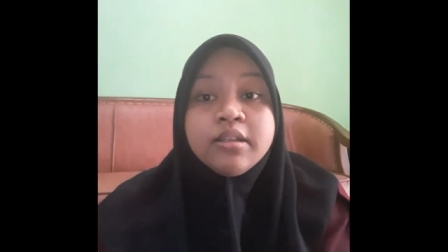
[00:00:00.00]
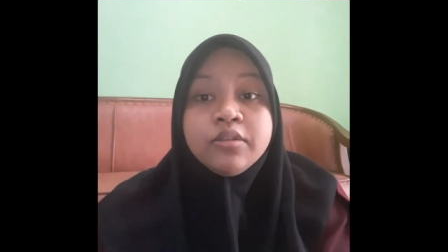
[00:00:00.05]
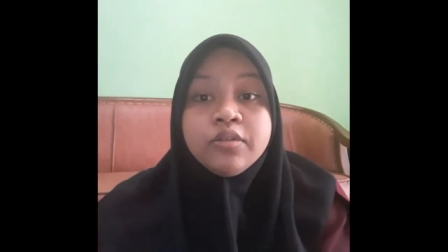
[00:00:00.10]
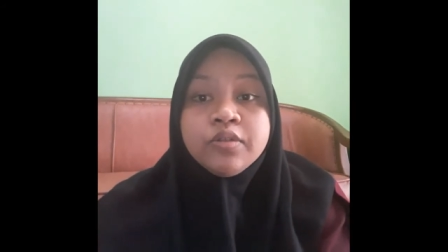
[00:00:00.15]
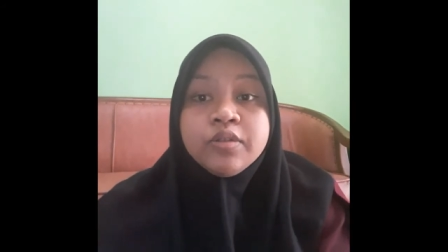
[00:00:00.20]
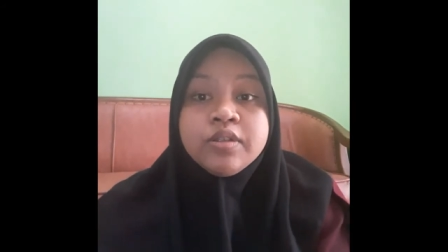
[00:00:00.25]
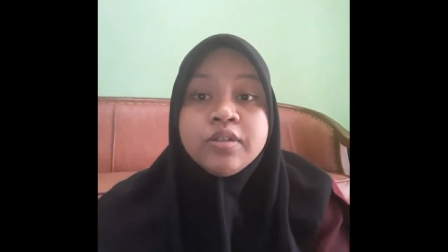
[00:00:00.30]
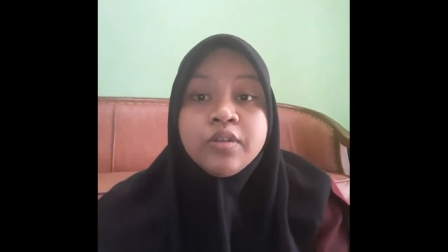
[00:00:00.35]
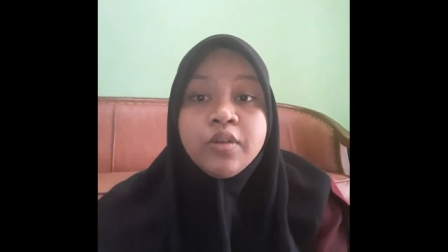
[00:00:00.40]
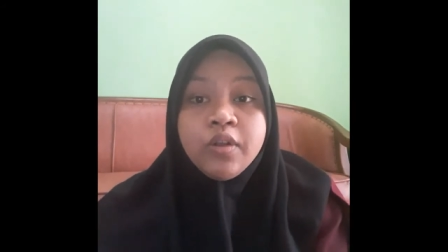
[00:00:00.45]

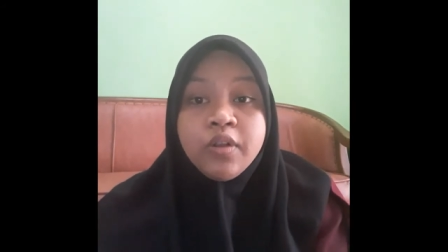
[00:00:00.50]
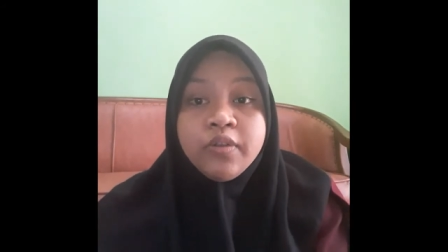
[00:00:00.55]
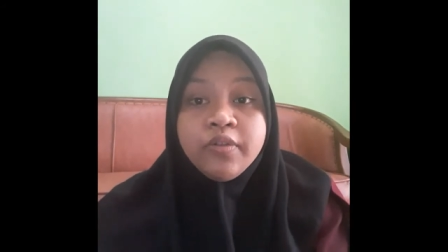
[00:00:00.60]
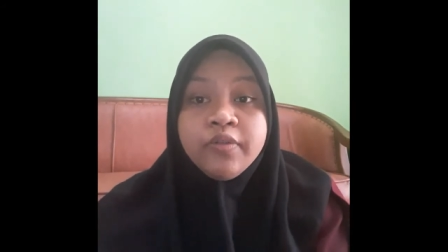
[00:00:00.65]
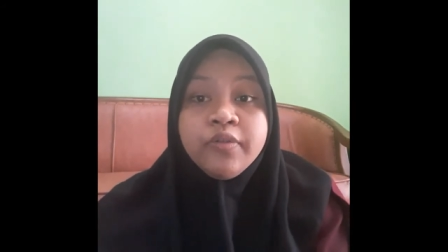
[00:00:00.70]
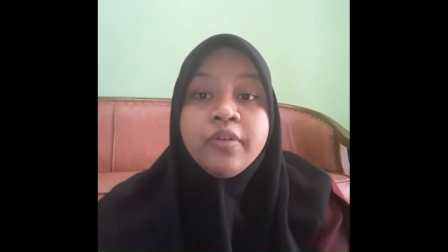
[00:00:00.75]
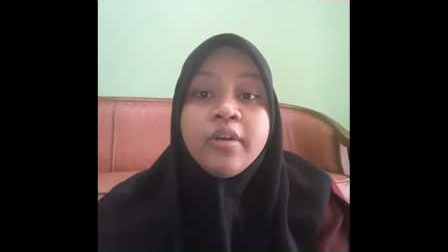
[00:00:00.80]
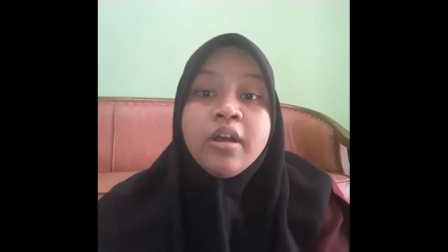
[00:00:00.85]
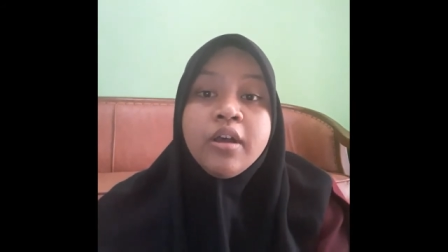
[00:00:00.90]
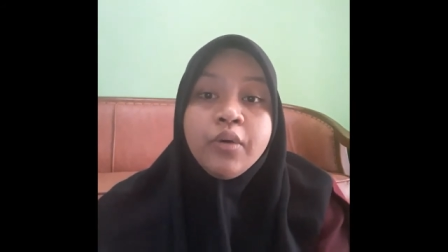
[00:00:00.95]
to
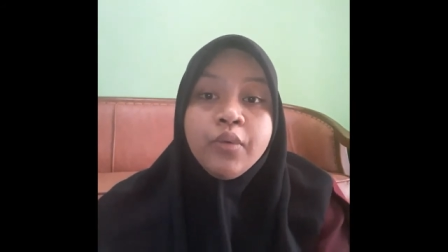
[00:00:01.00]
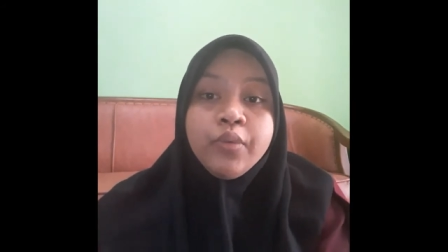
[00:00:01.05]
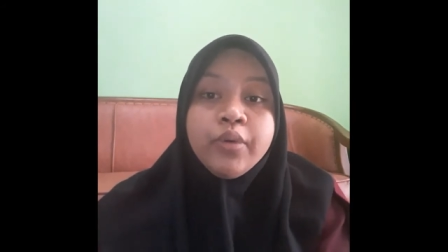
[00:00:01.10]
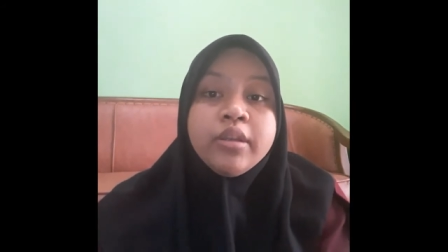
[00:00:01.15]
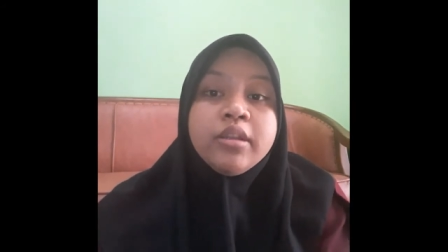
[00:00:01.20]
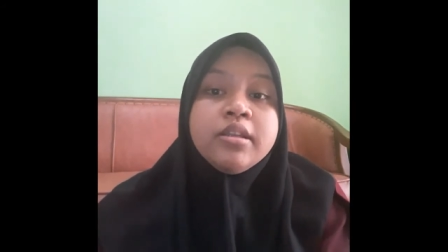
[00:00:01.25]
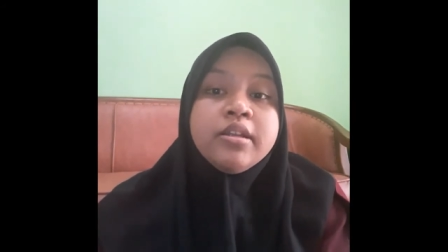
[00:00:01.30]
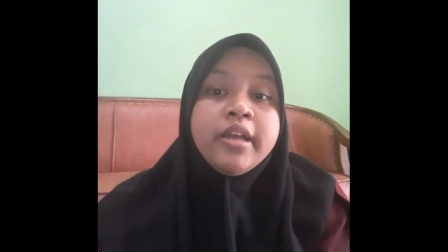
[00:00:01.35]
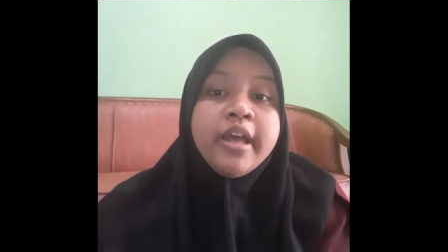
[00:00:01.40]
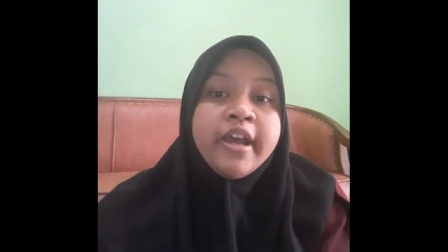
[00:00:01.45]
solve
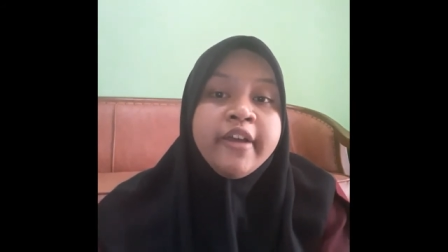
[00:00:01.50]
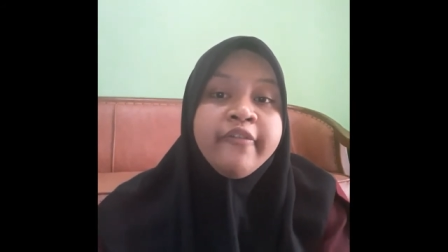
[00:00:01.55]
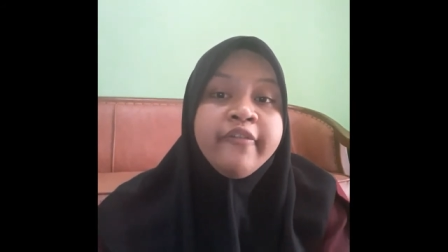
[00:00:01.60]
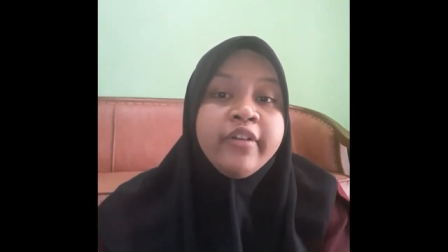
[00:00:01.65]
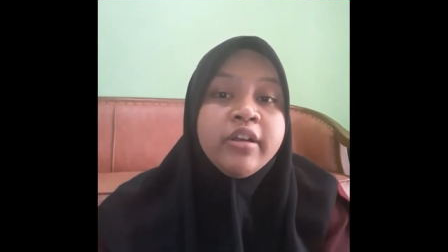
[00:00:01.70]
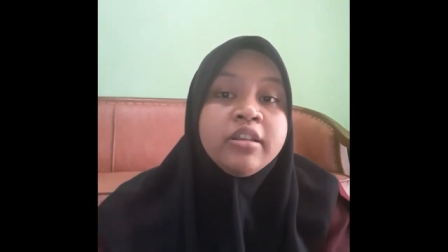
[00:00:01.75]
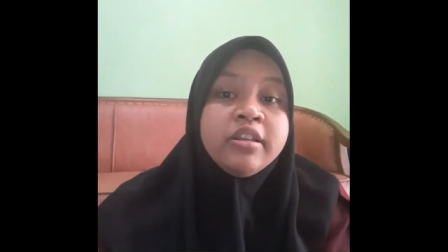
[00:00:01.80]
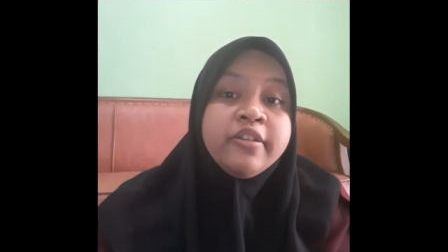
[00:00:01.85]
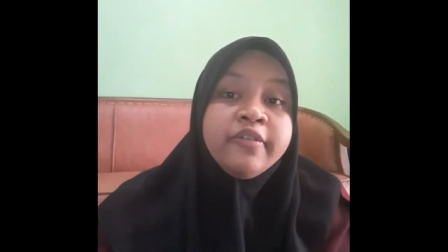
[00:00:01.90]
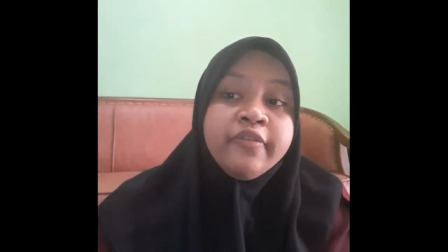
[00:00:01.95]
with the
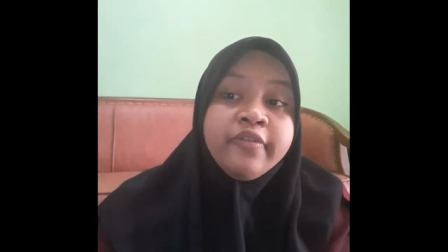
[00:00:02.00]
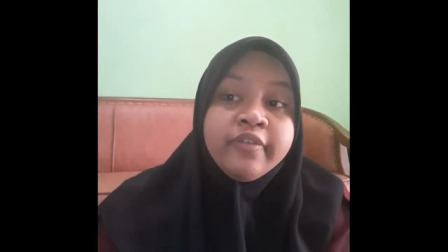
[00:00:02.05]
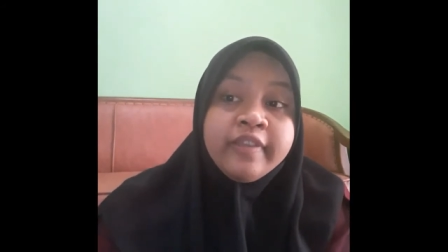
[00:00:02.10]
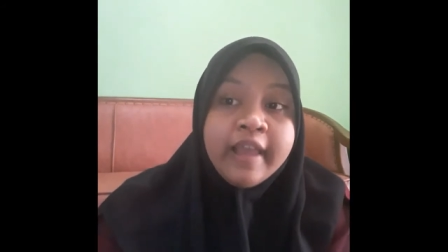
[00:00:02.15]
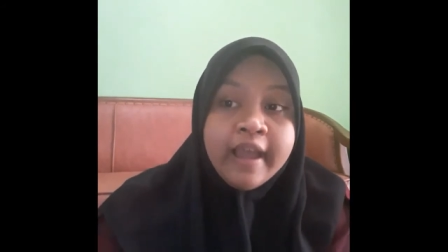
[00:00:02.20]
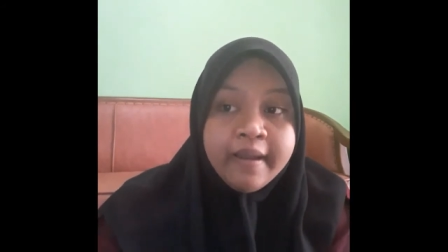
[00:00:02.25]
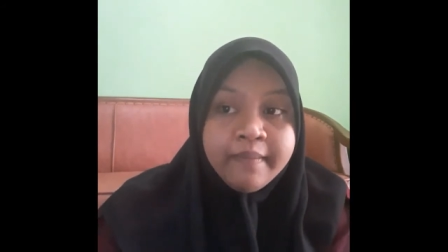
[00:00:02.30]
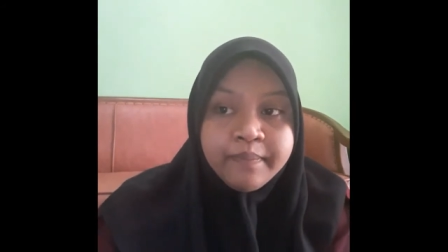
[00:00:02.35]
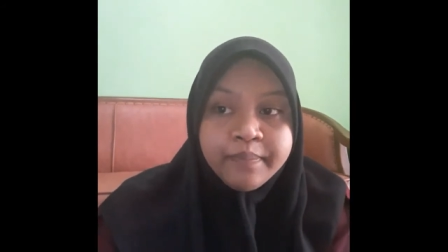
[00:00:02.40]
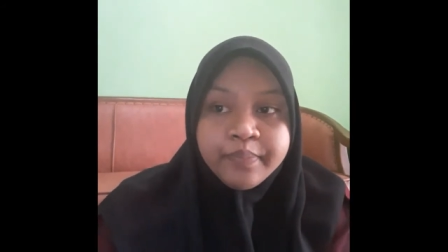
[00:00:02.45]
effective
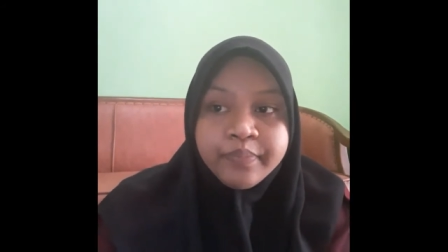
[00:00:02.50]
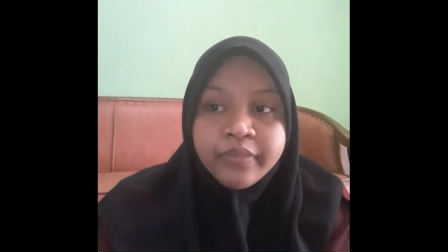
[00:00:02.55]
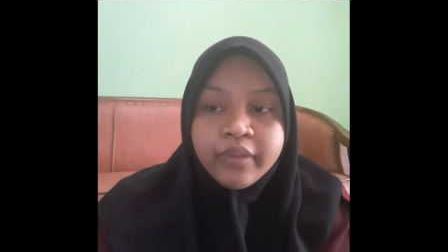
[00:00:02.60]
time.